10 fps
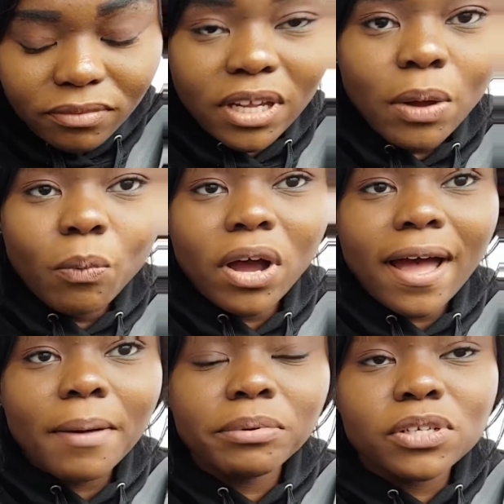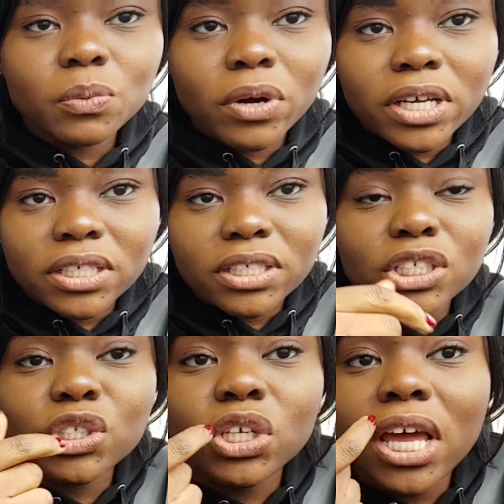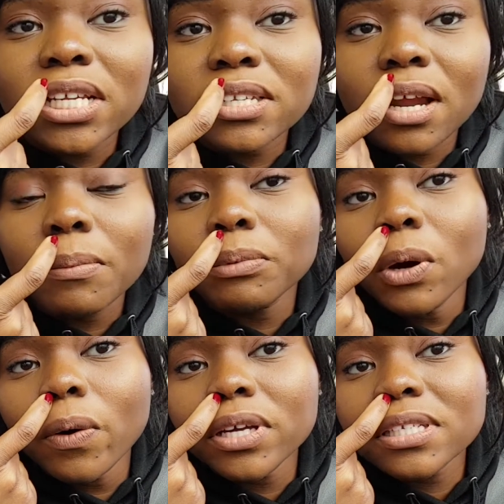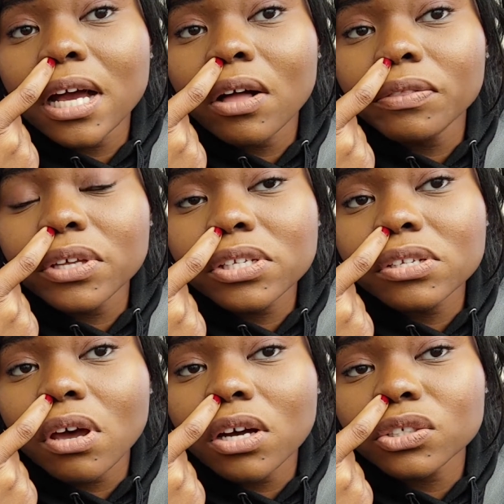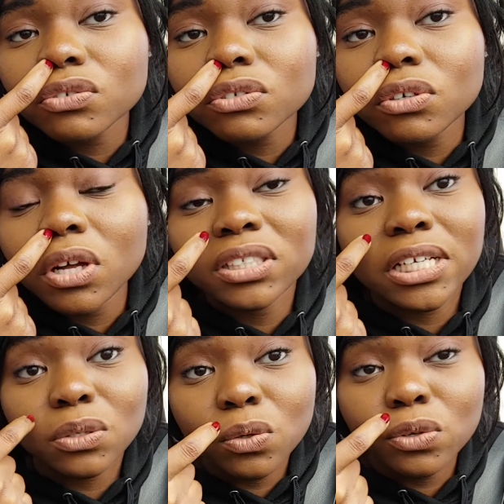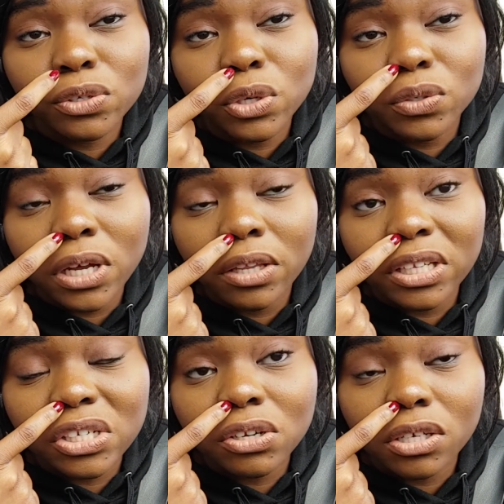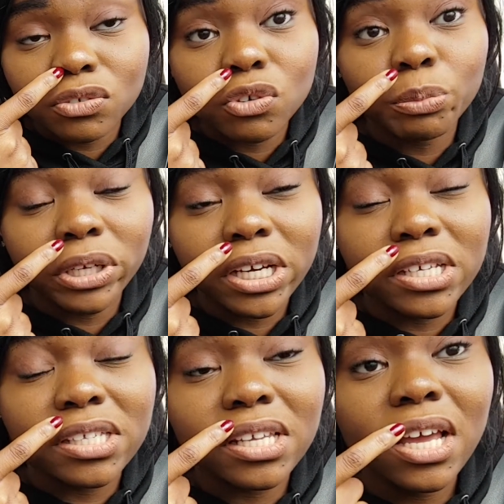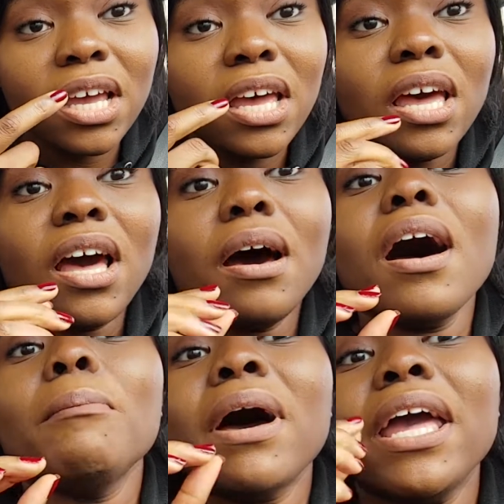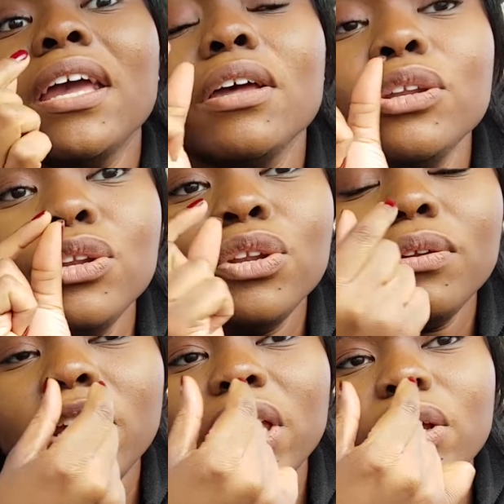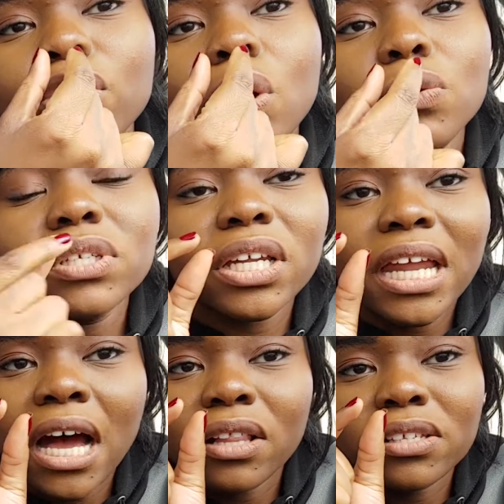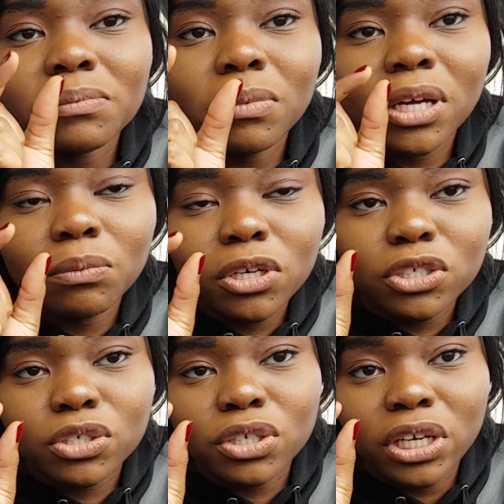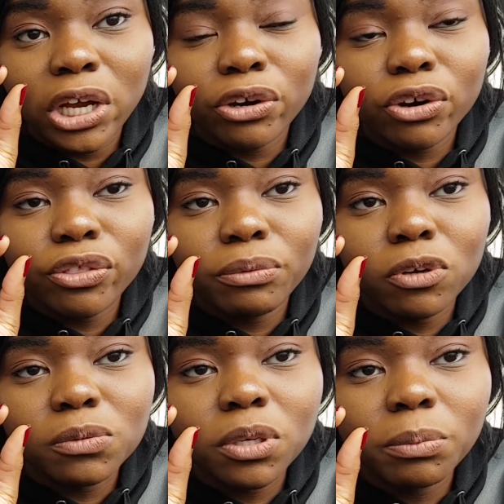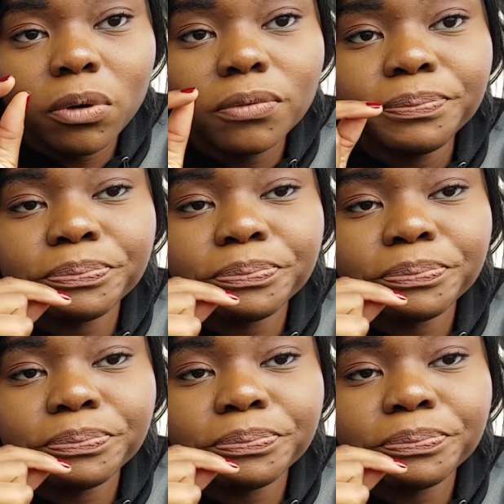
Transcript: And what happened was she ended up going down this nostril, because I told her to go down this nostril because my nose canal is much narrower than most people.